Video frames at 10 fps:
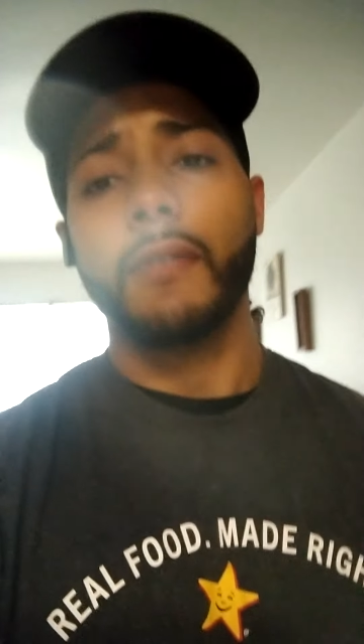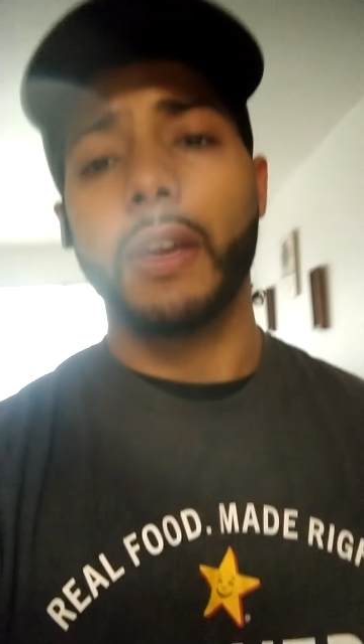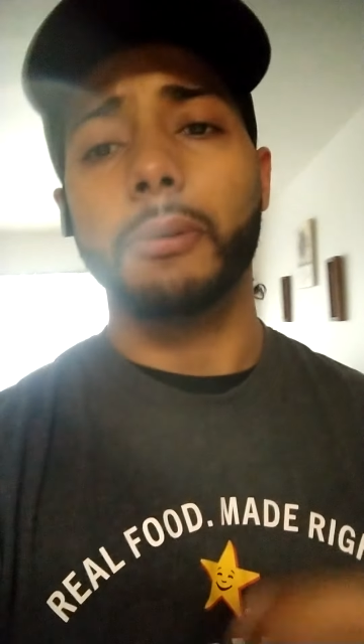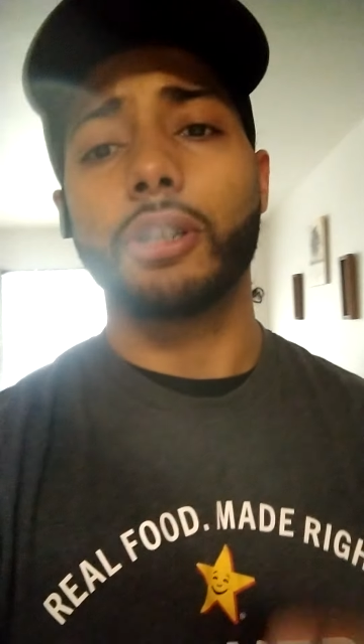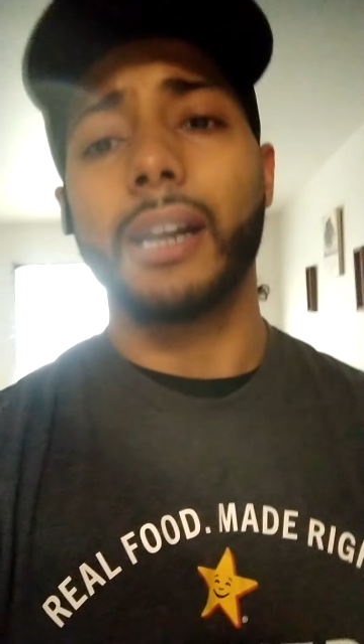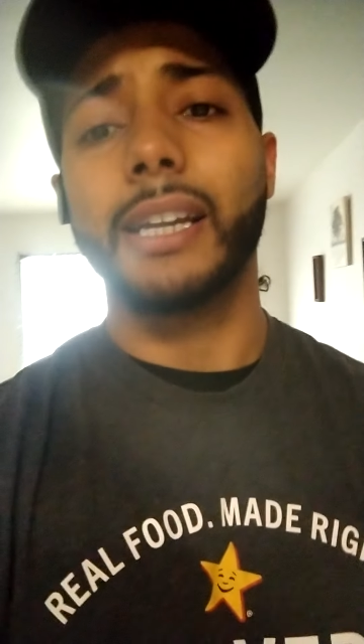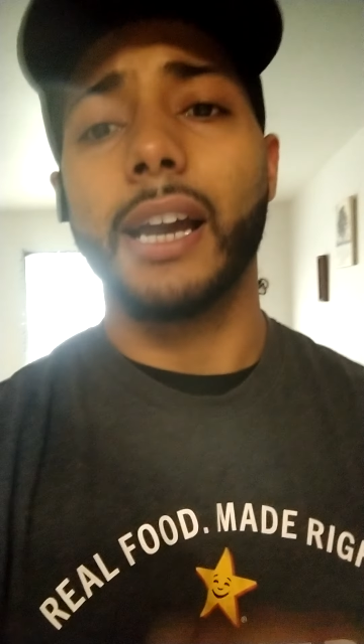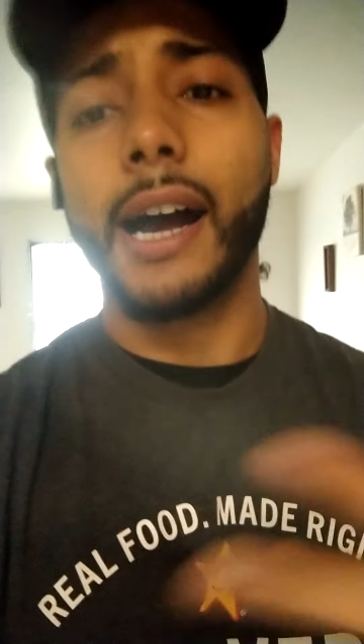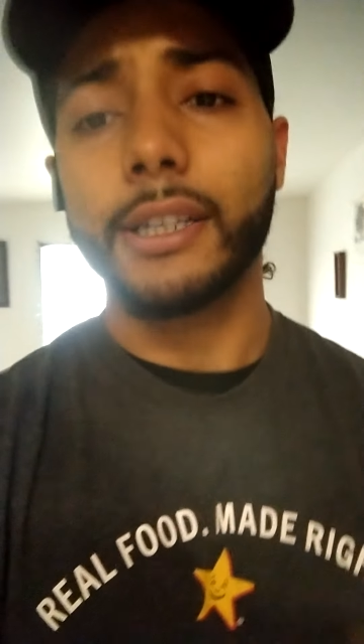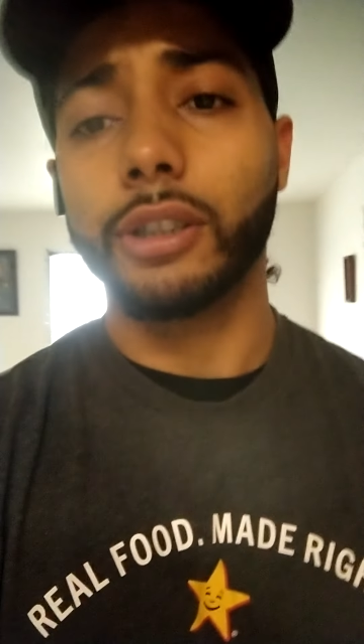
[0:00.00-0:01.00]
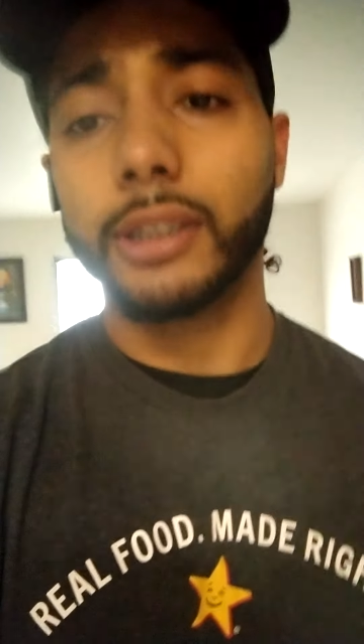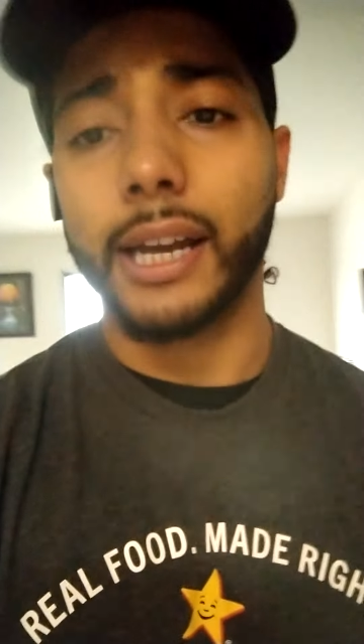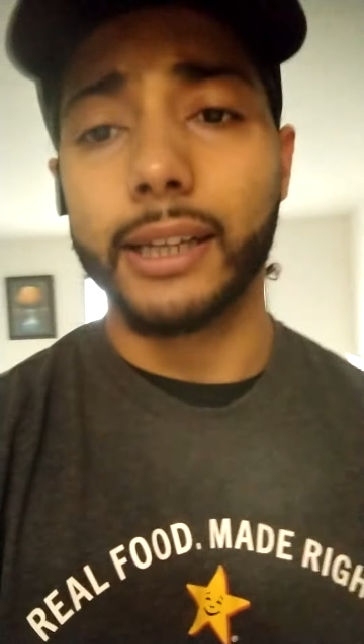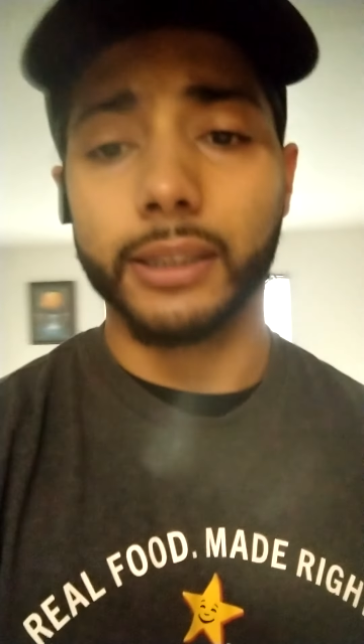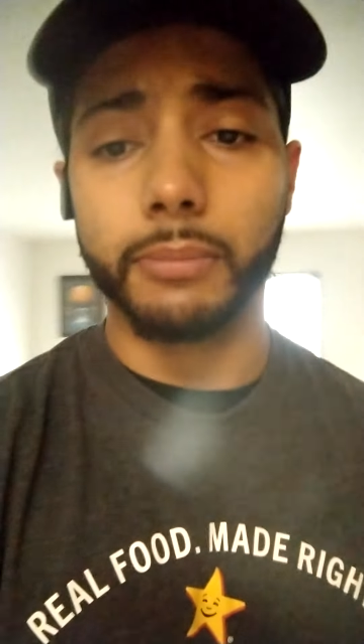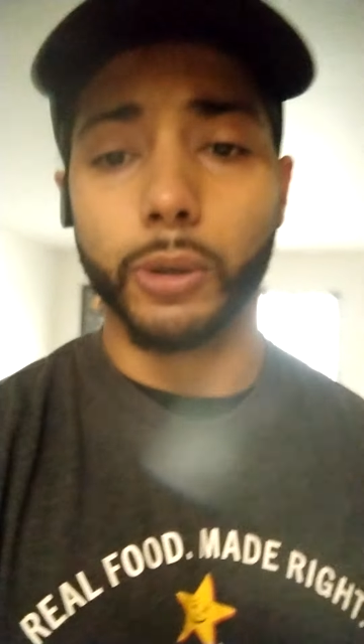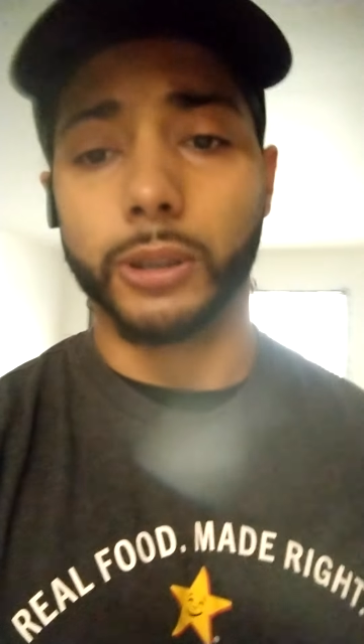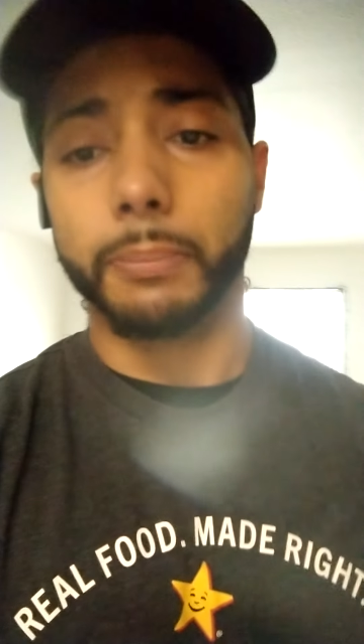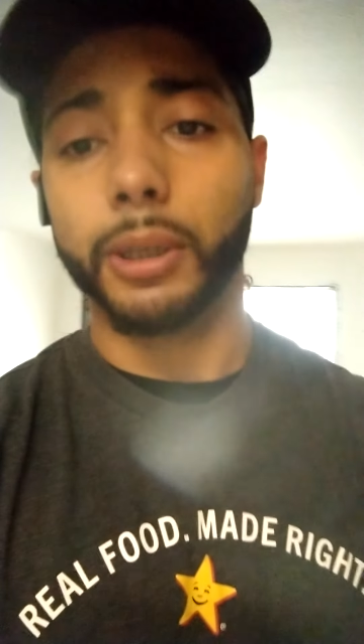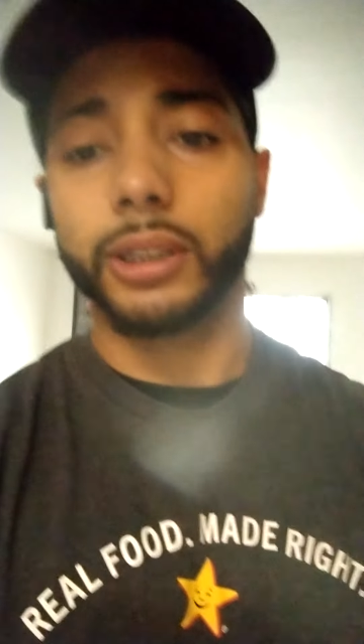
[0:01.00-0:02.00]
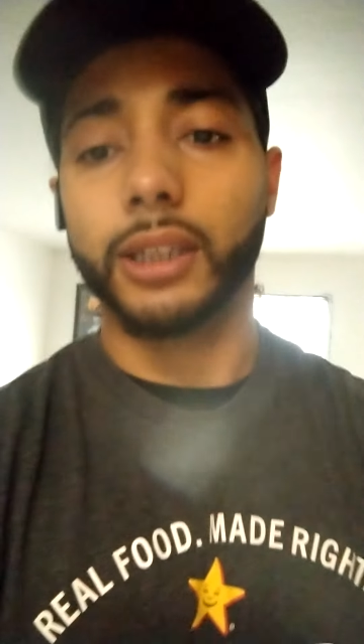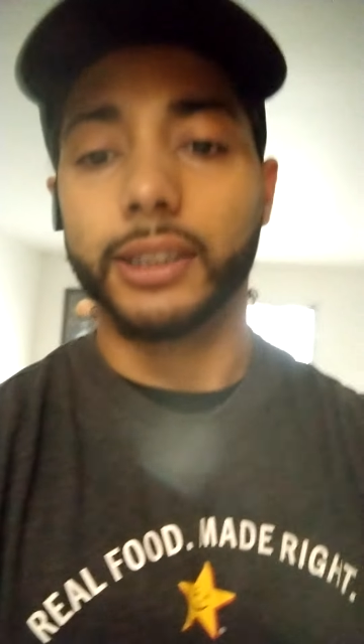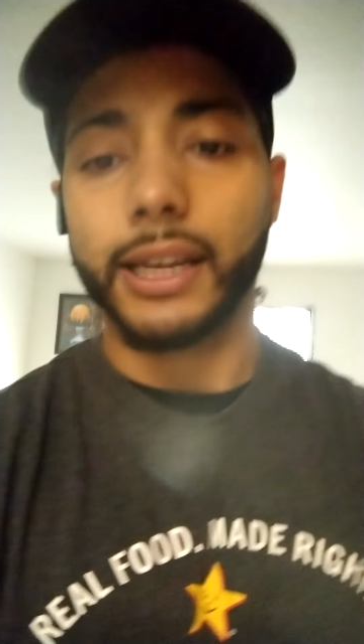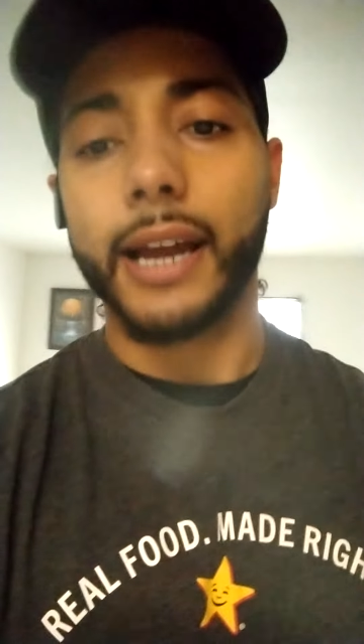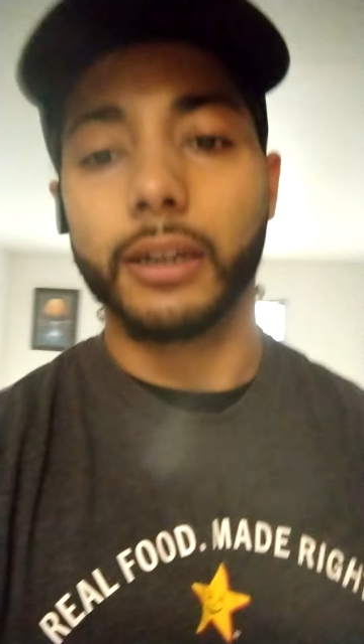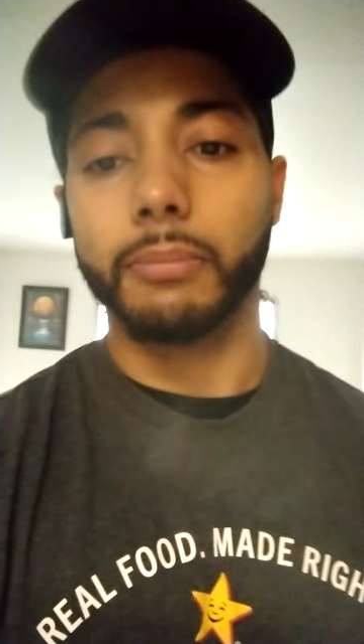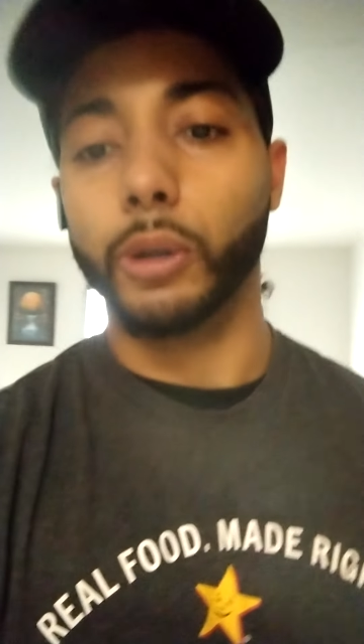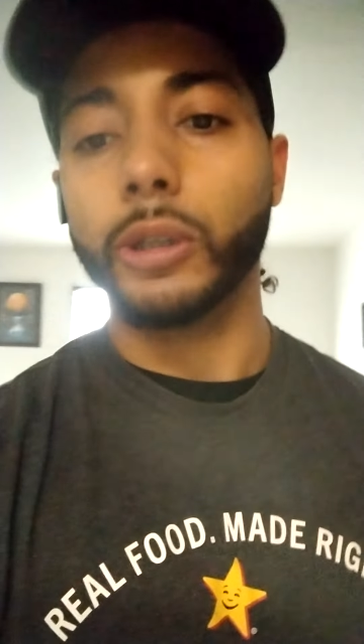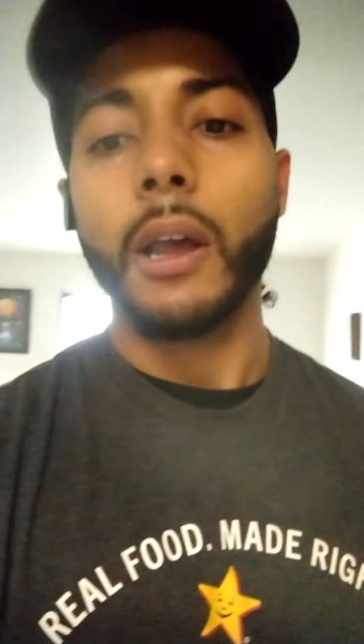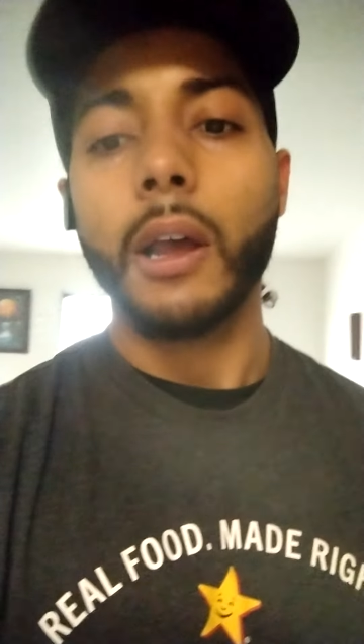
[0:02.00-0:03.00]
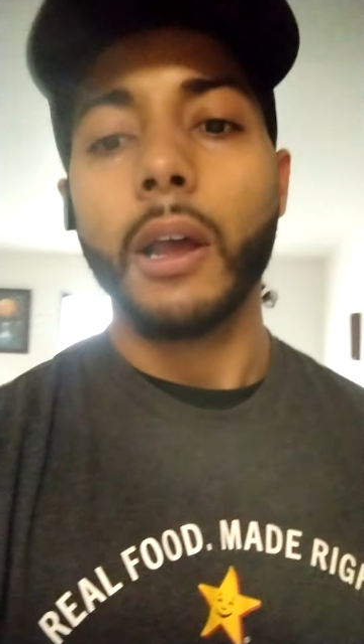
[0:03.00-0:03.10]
they've been trying to get ostracized the most and pushed to the side the most.